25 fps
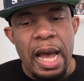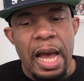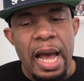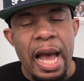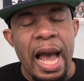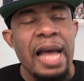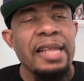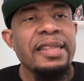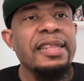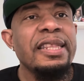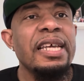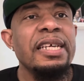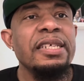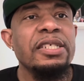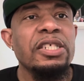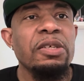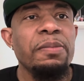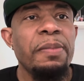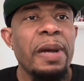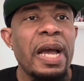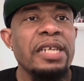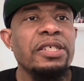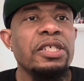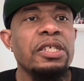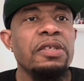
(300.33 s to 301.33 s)
I think
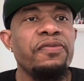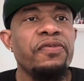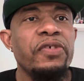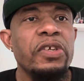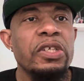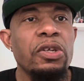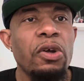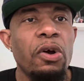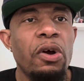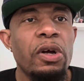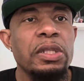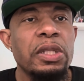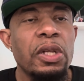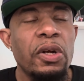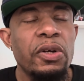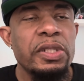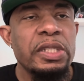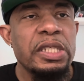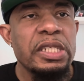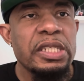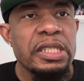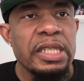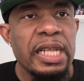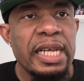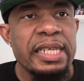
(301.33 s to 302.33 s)
Sebastian Fundora learned
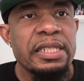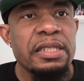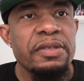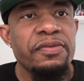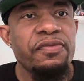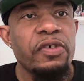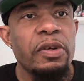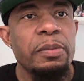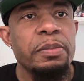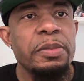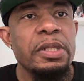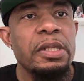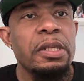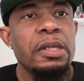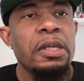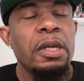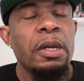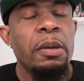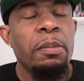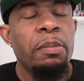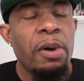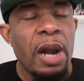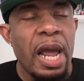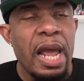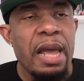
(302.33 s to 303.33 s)
his lesson from the
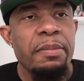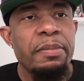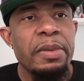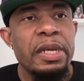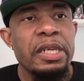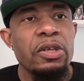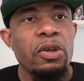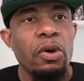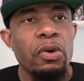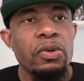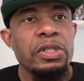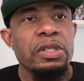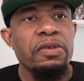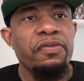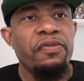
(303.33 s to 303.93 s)
Brian Mendoza